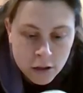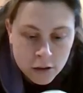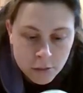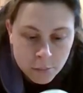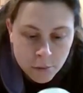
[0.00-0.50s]

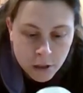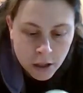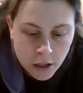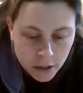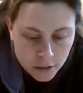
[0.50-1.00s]
on the
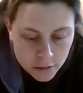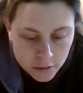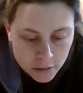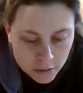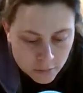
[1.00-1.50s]

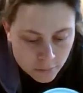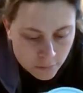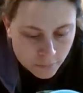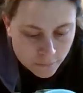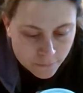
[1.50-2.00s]
bottom.